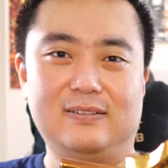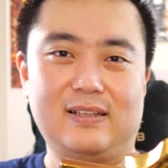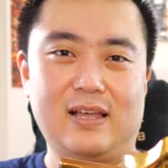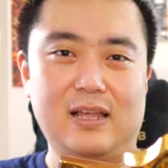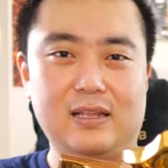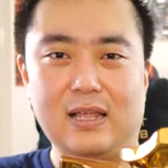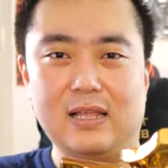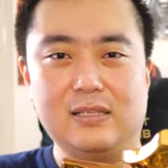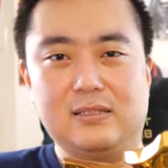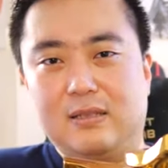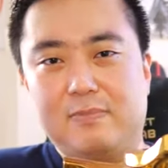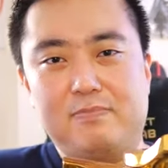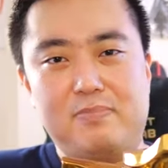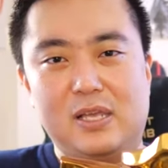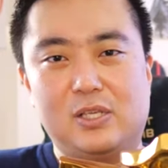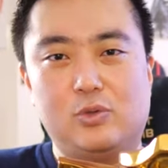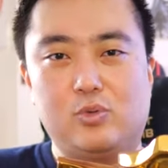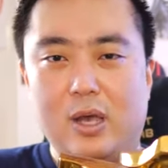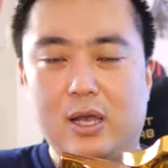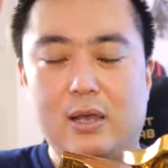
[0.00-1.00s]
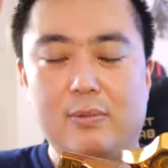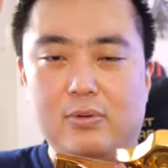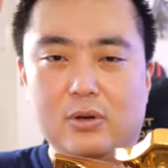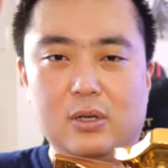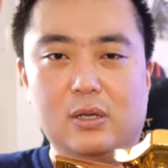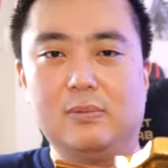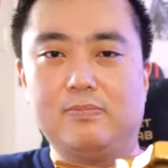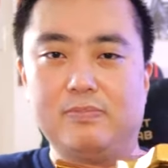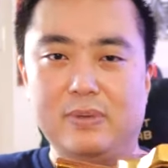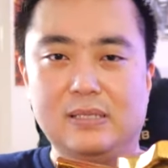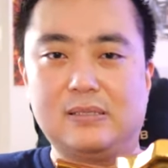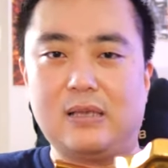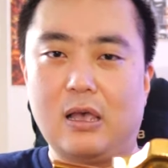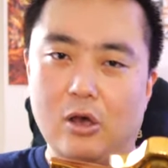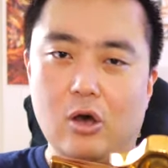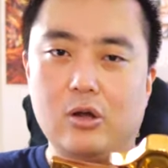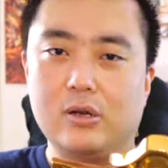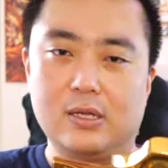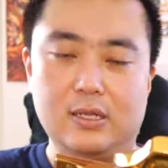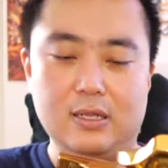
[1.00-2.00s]
That, that's the best way I can put it. Be
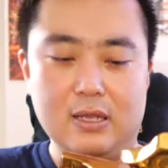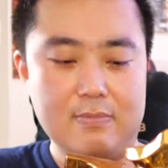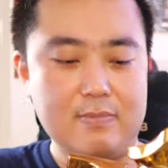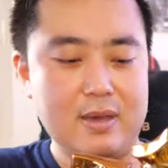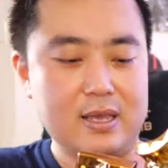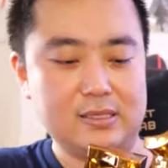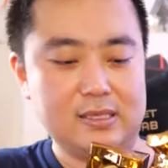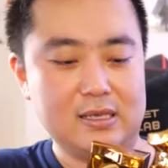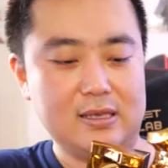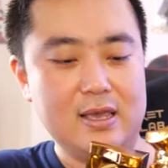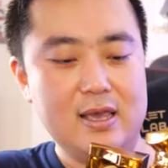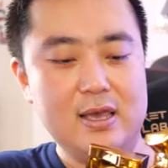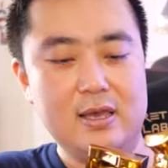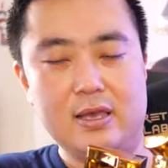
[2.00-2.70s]
psychotically amazing.